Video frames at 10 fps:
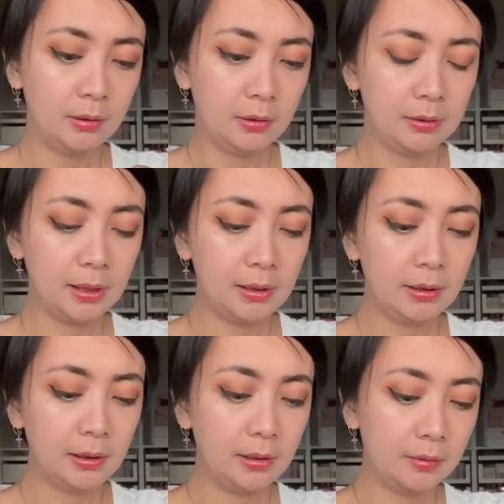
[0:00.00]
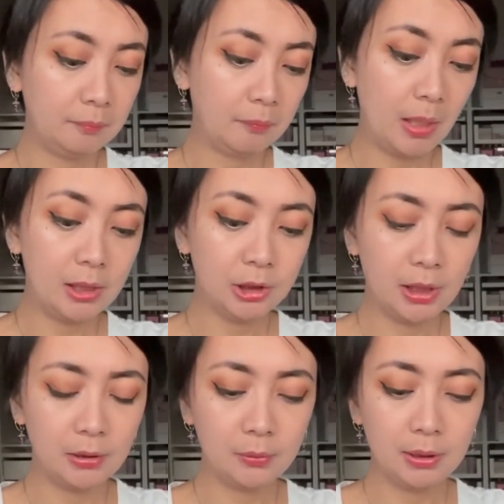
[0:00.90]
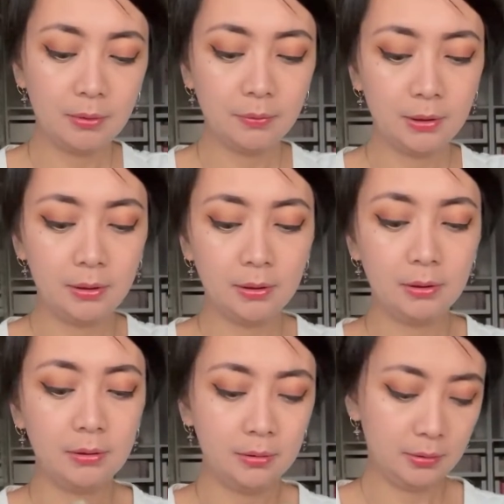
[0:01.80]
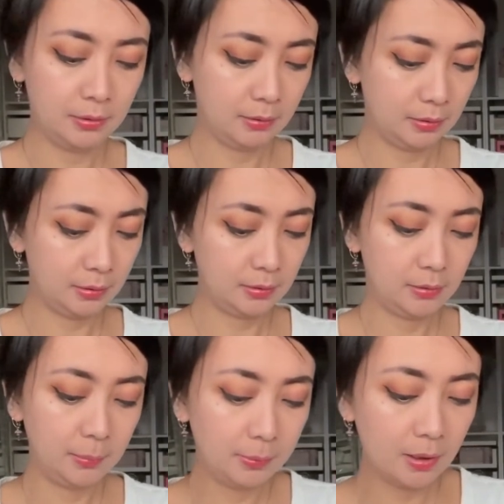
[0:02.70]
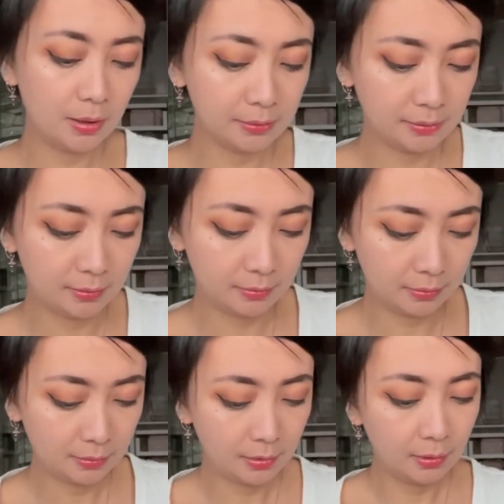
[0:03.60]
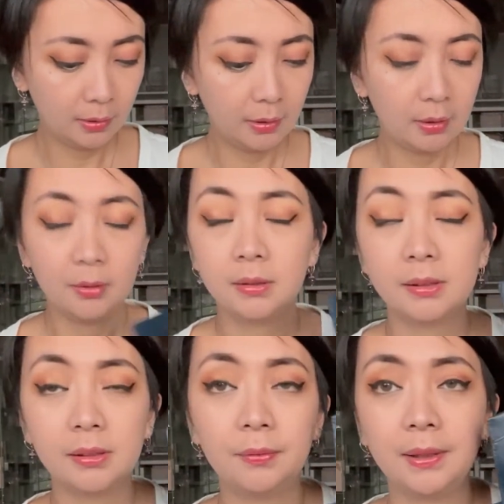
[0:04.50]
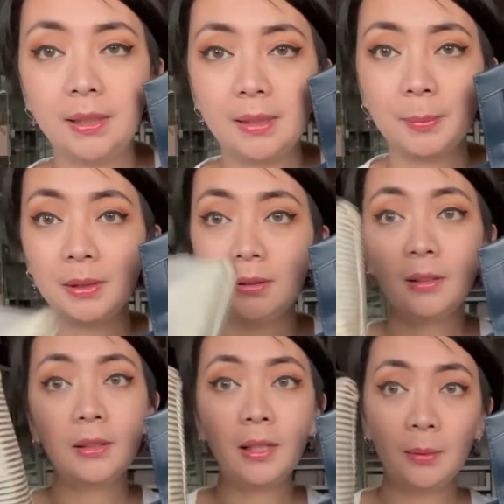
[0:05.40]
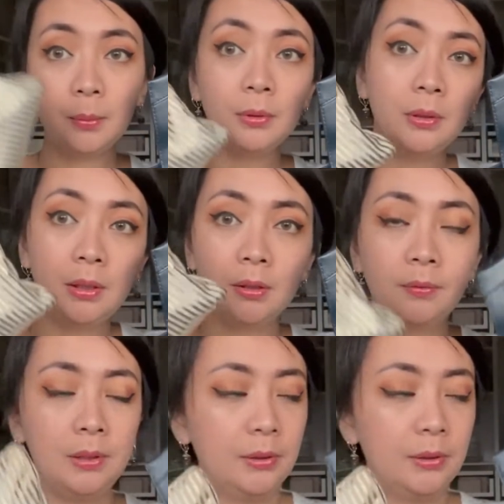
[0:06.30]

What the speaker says: tiny eyeshadow even, and lip gloss and stuff like that. But I will do another video